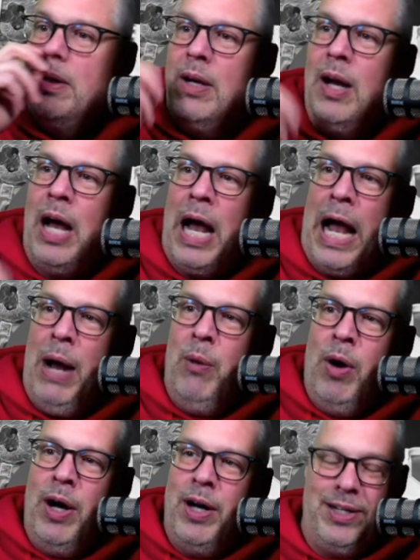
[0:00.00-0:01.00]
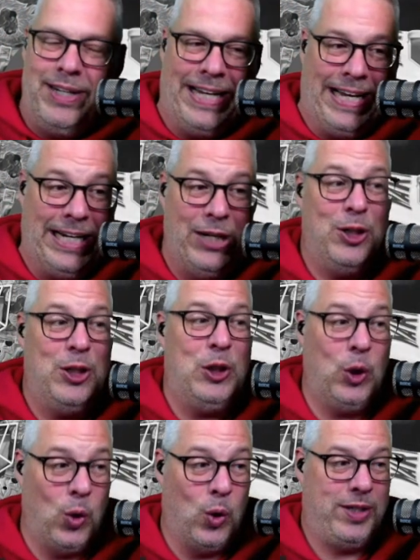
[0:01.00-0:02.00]
I want to hear
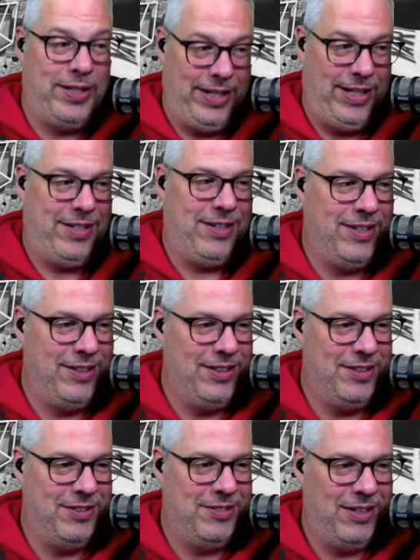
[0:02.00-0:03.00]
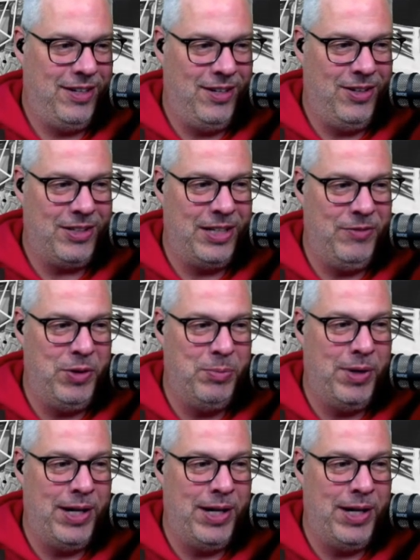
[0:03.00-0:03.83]
your take on this, and then I'll give you mine.